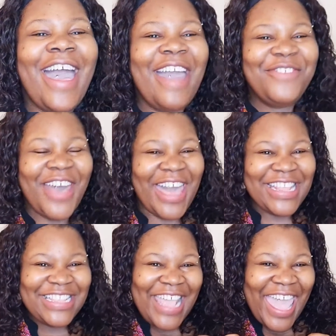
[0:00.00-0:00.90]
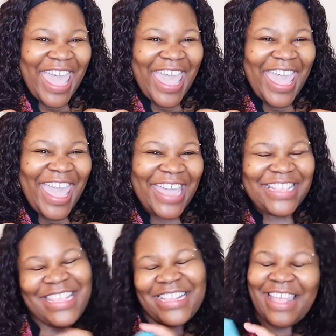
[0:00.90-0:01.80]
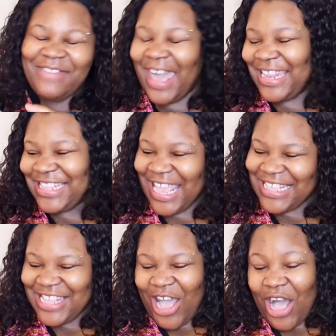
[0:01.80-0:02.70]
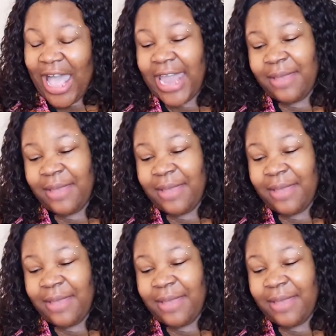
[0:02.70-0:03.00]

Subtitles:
I've got a text. Yes, I've got a text, y'all.